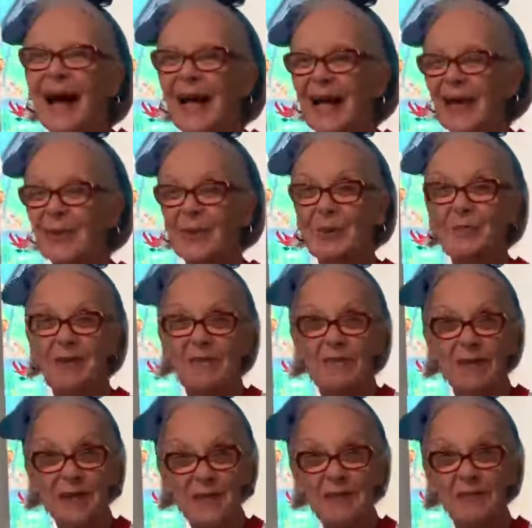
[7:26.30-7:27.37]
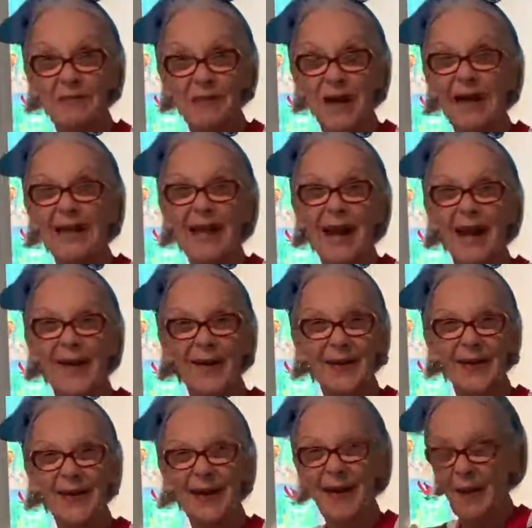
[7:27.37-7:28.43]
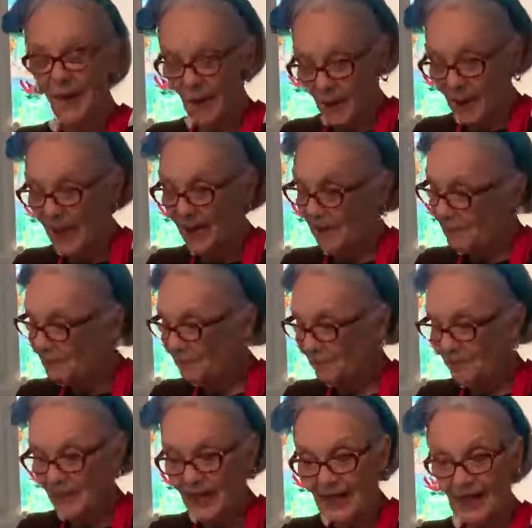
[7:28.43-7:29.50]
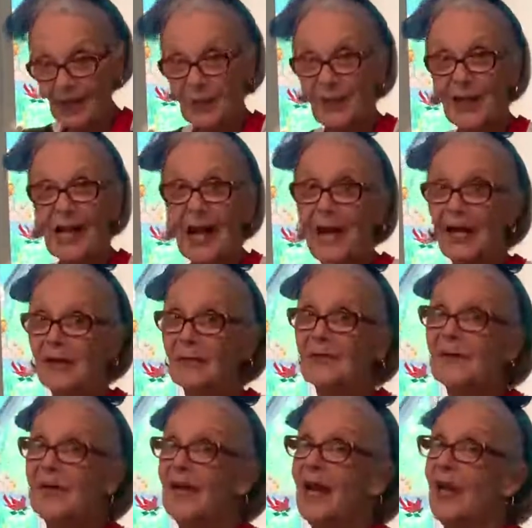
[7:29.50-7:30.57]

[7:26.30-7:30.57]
It would be fun to find out. Well, here we go.